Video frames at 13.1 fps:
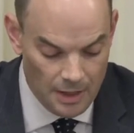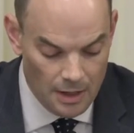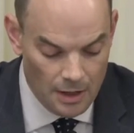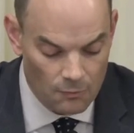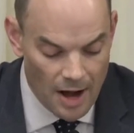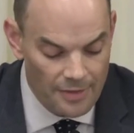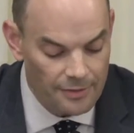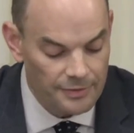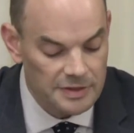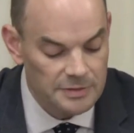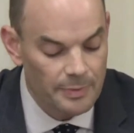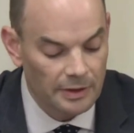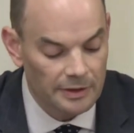Rather, this
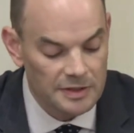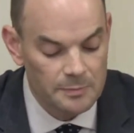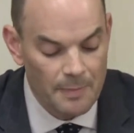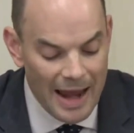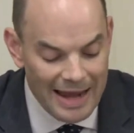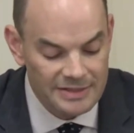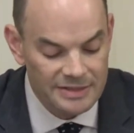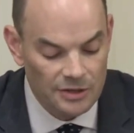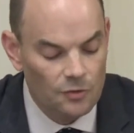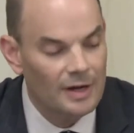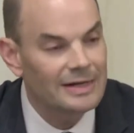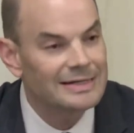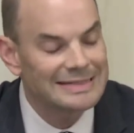bill expands the
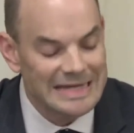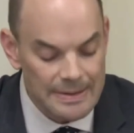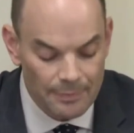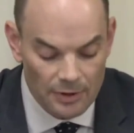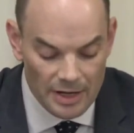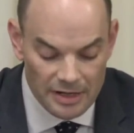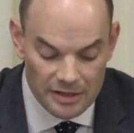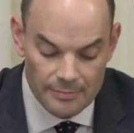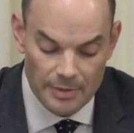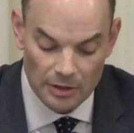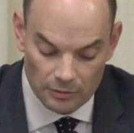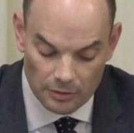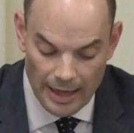credit deeper into the middle
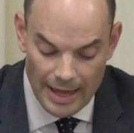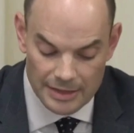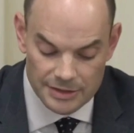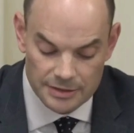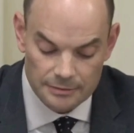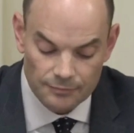class,